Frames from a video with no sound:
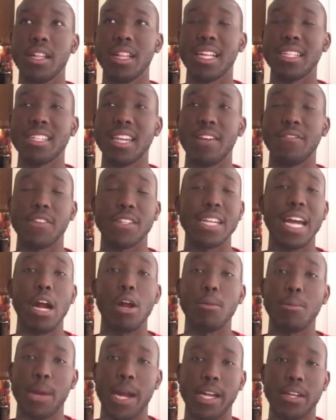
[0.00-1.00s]
let's say if it's
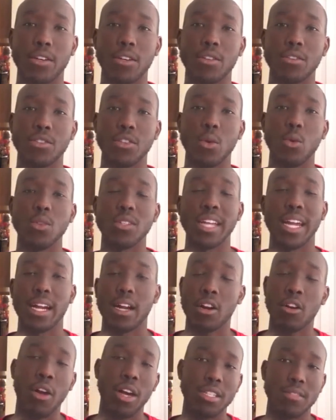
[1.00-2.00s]
chiropractor, so we'll
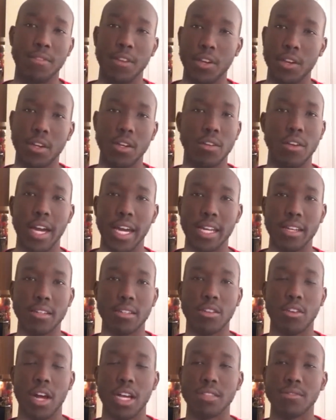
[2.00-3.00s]
take a CrossFitter, right?
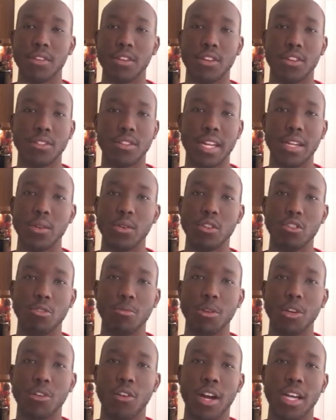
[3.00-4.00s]
CrossFitters, I do a
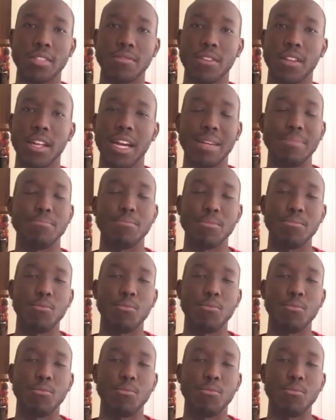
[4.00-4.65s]
little bit of CrossFit.